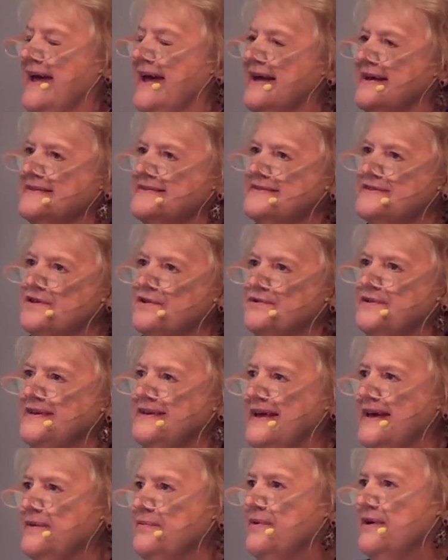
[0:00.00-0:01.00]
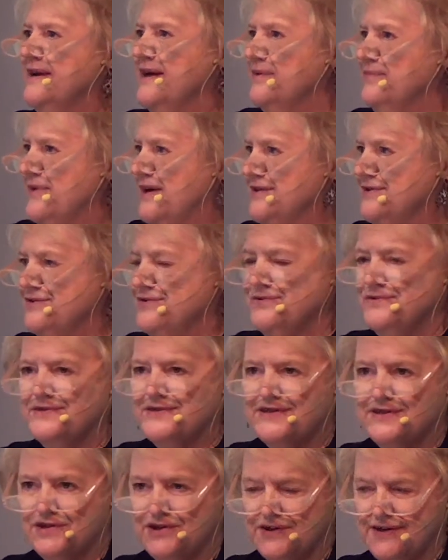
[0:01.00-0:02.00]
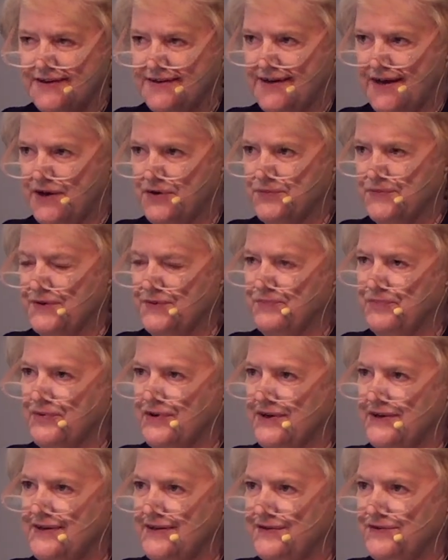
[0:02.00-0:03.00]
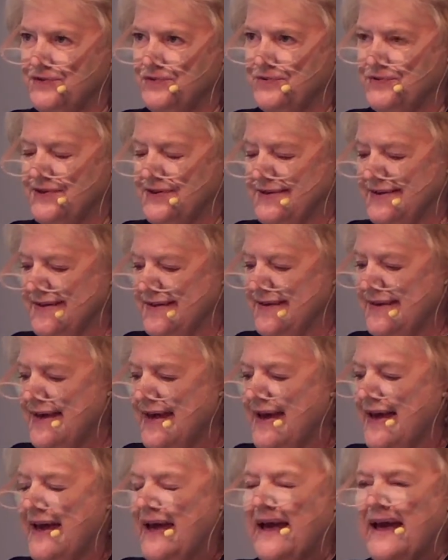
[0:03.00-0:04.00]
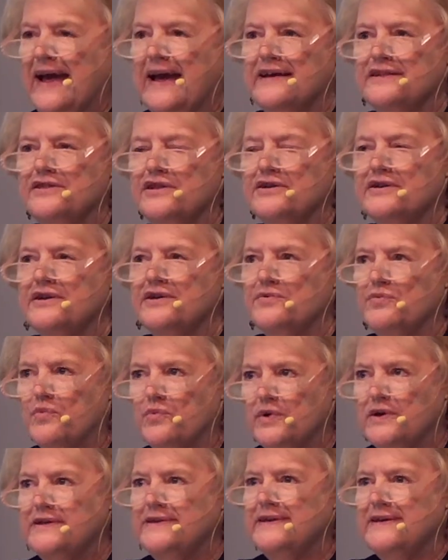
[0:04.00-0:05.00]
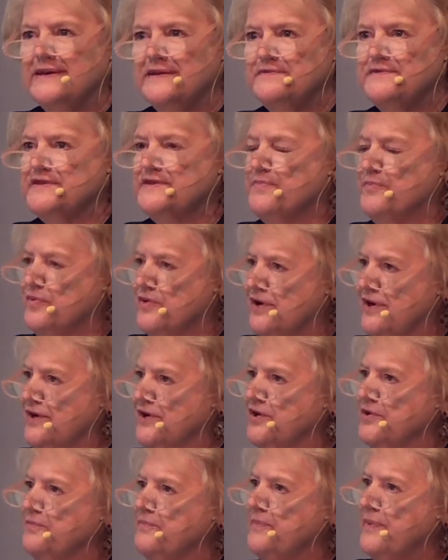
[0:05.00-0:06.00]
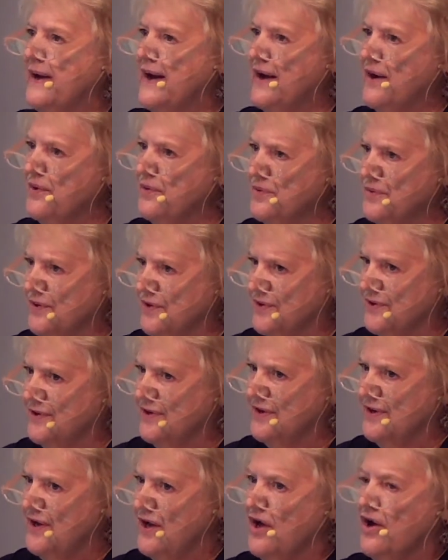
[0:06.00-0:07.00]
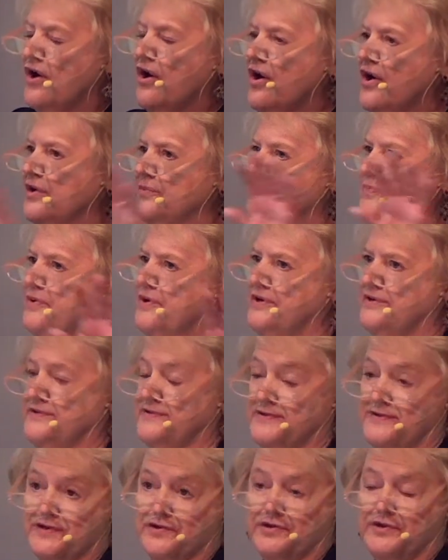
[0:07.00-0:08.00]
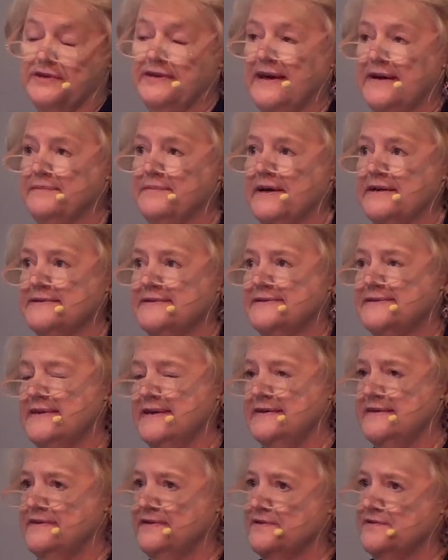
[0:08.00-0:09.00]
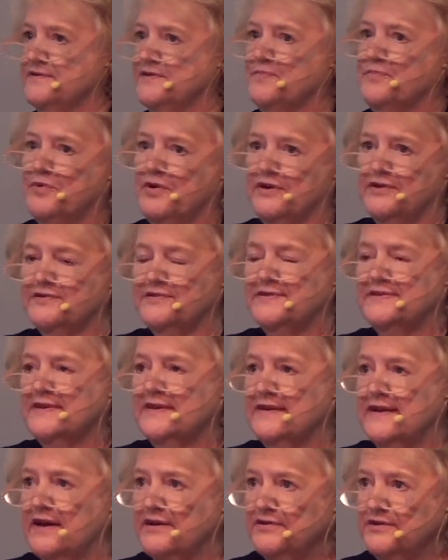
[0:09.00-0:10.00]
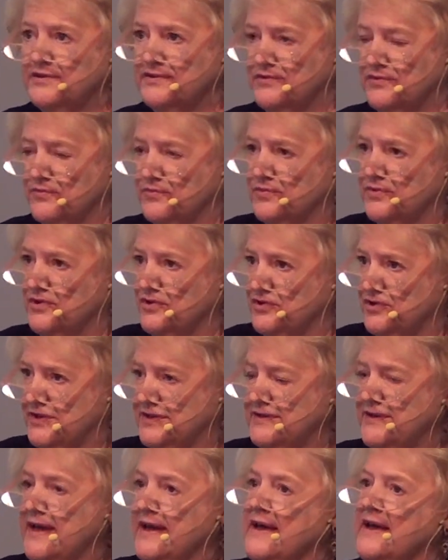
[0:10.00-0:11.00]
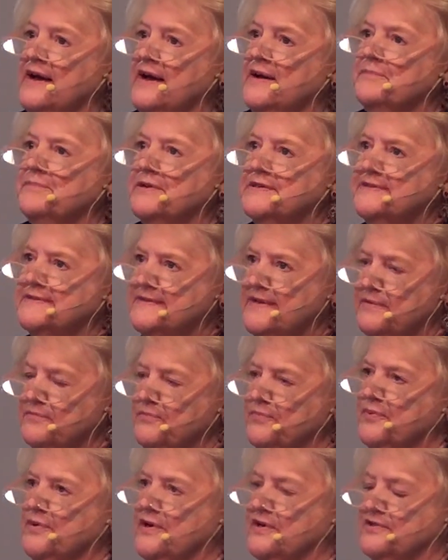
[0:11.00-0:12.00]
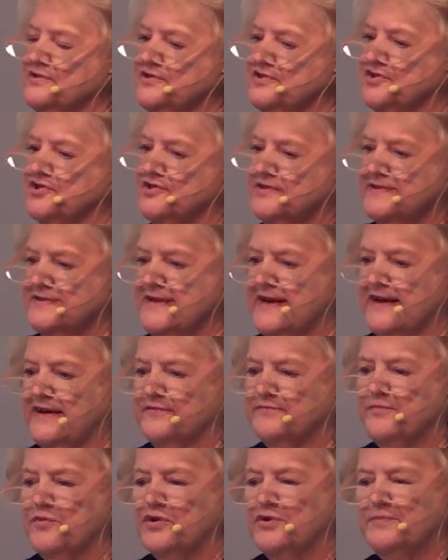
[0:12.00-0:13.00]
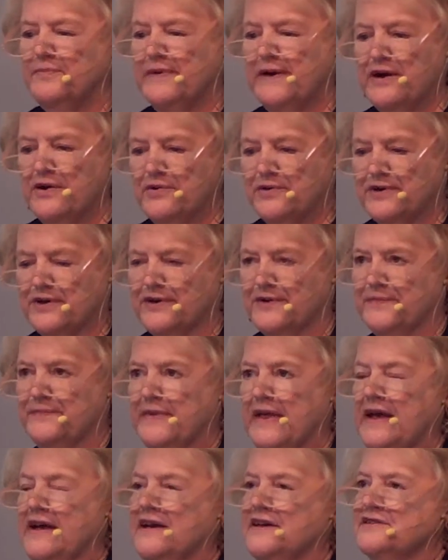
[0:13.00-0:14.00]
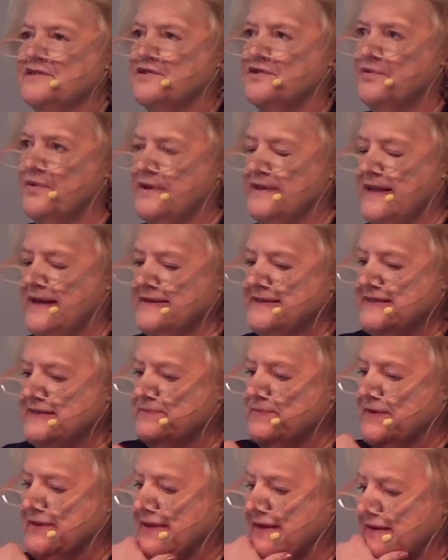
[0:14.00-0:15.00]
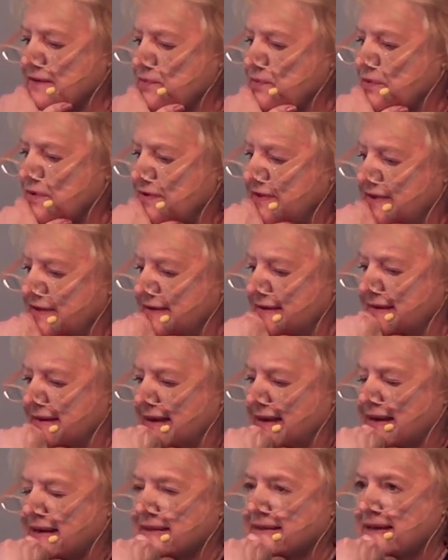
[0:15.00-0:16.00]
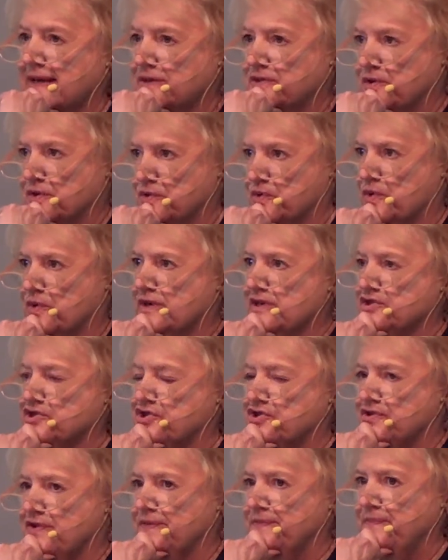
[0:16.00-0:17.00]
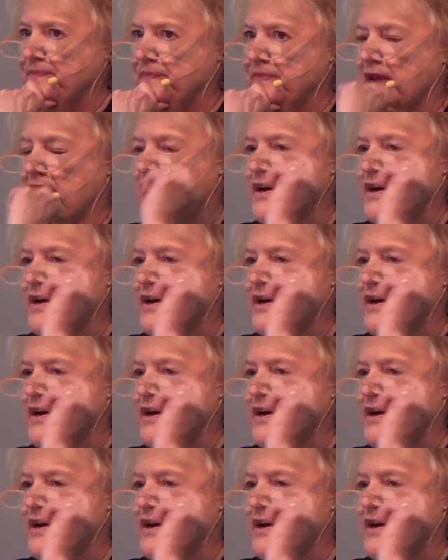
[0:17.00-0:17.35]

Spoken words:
And so today what I want to do is look at how we pray at Unity and look at what gives prayer power. All prayer is good. I'm not saying there's prayers that aren't good. But some prayers just have more power. So I'd like to begin with another question.